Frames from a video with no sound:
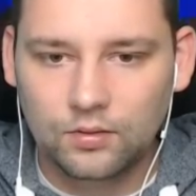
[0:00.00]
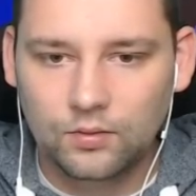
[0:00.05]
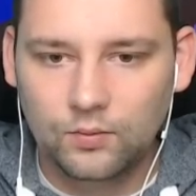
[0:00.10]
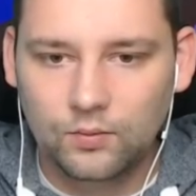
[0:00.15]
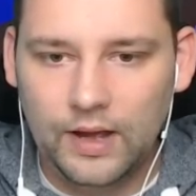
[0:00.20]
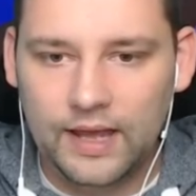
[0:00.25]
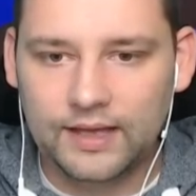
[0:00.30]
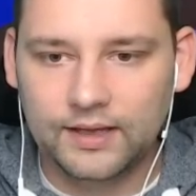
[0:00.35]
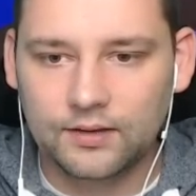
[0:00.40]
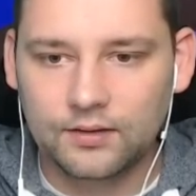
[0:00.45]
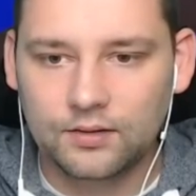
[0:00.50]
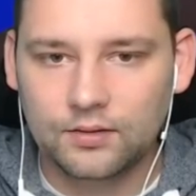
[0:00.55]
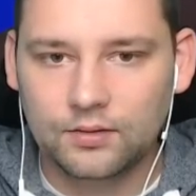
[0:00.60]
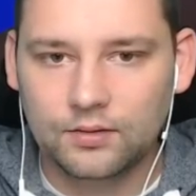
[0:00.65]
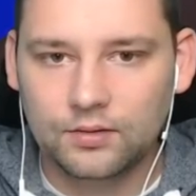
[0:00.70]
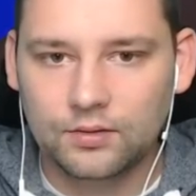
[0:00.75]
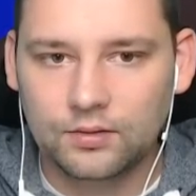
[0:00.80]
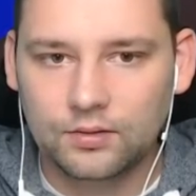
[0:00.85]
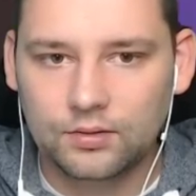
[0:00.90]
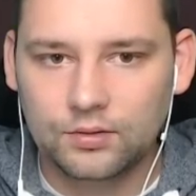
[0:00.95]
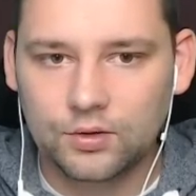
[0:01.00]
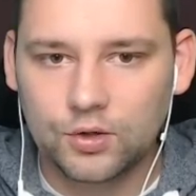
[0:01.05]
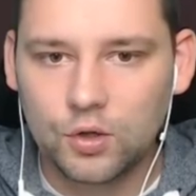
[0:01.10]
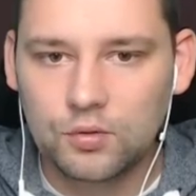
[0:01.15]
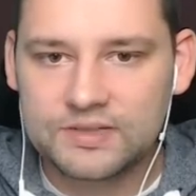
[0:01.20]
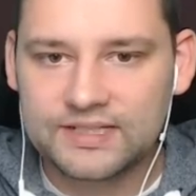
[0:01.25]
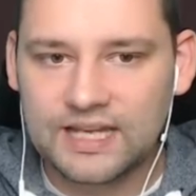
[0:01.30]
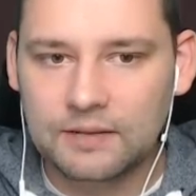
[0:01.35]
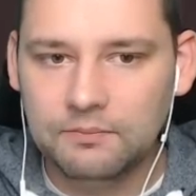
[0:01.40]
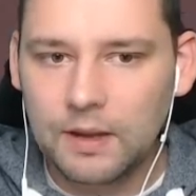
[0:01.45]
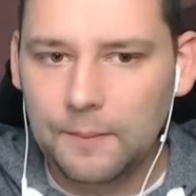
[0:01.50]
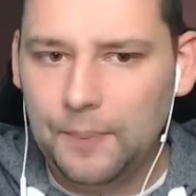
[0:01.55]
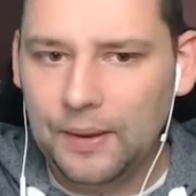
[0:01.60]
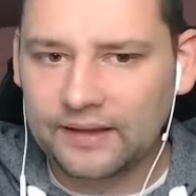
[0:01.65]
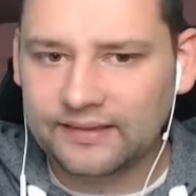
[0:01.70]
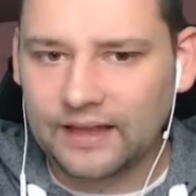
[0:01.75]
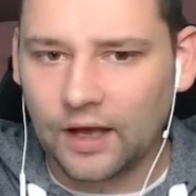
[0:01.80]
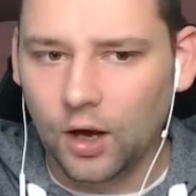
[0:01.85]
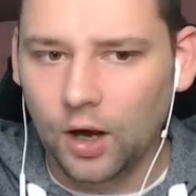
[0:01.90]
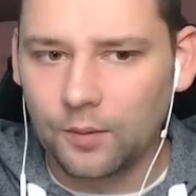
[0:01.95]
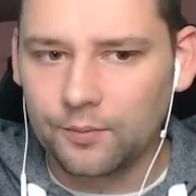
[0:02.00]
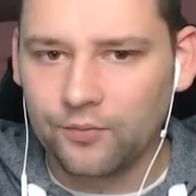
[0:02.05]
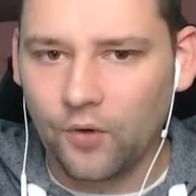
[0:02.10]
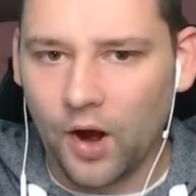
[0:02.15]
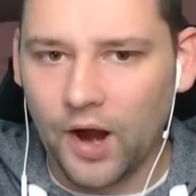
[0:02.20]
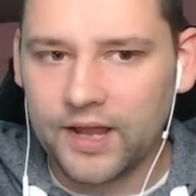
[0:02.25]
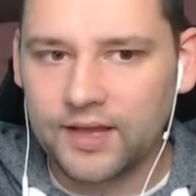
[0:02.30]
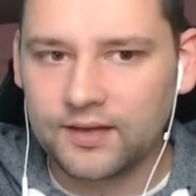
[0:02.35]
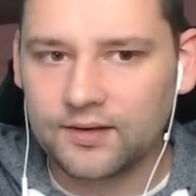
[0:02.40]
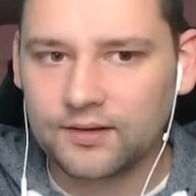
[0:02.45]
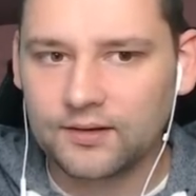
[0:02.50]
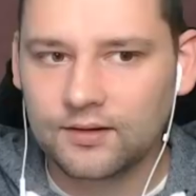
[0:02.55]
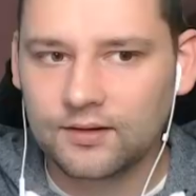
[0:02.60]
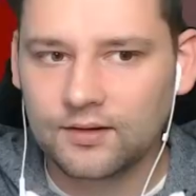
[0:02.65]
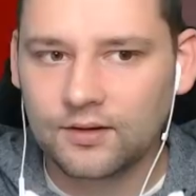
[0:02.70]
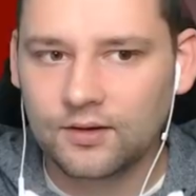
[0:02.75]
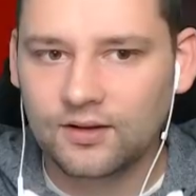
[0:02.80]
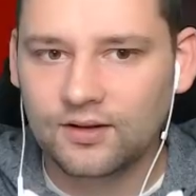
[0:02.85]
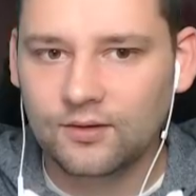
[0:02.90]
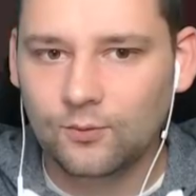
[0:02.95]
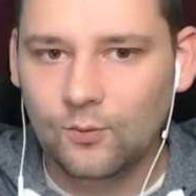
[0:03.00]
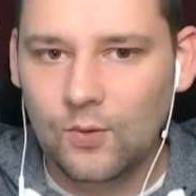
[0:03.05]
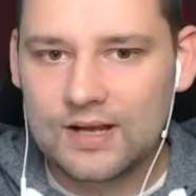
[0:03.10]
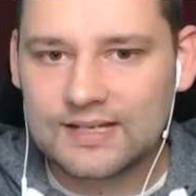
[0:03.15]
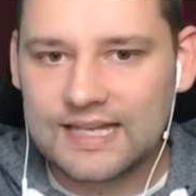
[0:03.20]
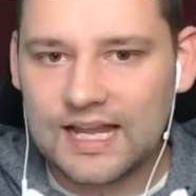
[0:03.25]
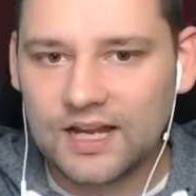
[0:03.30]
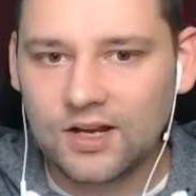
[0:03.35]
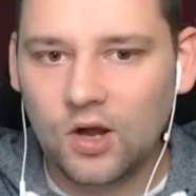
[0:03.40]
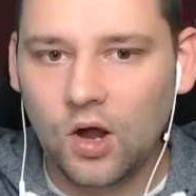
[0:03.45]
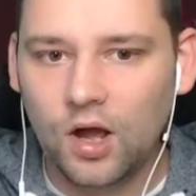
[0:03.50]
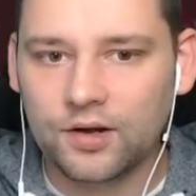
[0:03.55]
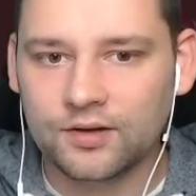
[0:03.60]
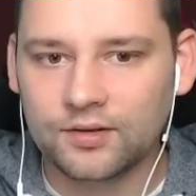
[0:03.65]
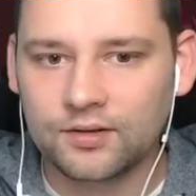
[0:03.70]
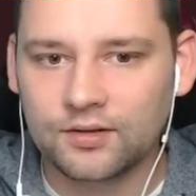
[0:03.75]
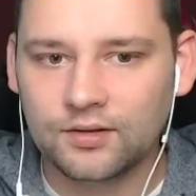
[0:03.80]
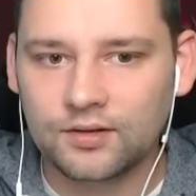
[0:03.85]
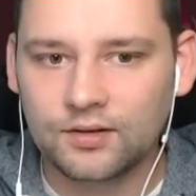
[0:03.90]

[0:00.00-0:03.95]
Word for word: Wait. You see me pick that up, right? Where's that gone?